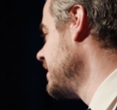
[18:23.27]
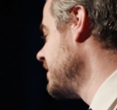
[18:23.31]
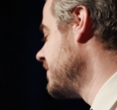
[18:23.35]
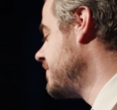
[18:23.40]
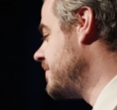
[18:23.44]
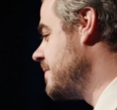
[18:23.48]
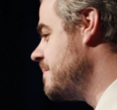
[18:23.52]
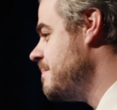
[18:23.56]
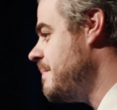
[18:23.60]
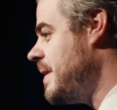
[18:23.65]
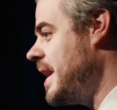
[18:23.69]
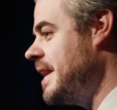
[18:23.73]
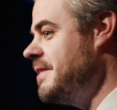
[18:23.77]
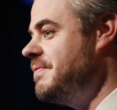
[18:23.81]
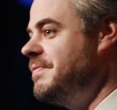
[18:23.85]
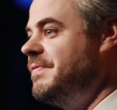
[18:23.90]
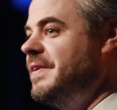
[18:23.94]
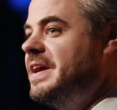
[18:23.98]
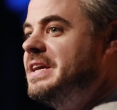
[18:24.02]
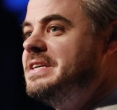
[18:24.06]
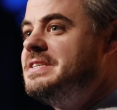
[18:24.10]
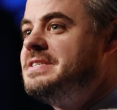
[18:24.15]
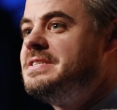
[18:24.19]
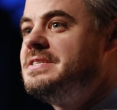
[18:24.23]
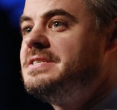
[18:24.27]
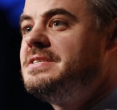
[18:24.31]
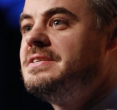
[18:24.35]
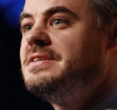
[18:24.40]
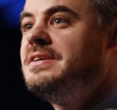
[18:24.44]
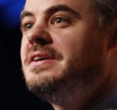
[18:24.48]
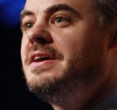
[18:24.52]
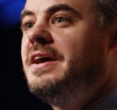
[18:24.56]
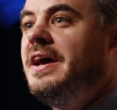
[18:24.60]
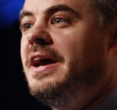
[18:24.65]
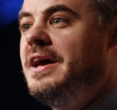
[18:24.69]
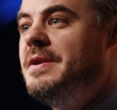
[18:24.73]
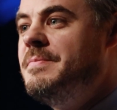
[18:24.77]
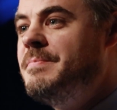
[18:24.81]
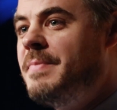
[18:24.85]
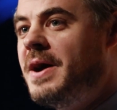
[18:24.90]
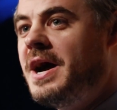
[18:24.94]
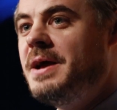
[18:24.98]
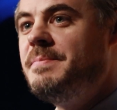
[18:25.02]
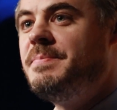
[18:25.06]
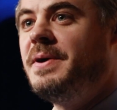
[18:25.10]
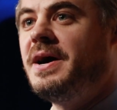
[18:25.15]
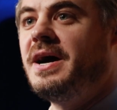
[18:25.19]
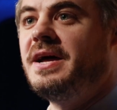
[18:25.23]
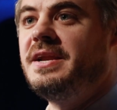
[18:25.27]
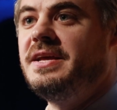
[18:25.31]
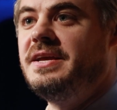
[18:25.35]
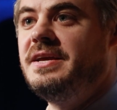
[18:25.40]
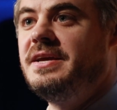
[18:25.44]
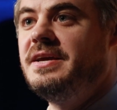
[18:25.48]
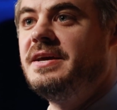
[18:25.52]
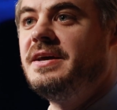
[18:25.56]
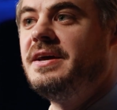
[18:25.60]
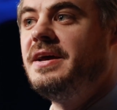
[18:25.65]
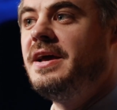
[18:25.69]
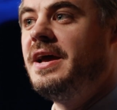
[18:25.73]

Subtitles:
for my face and my body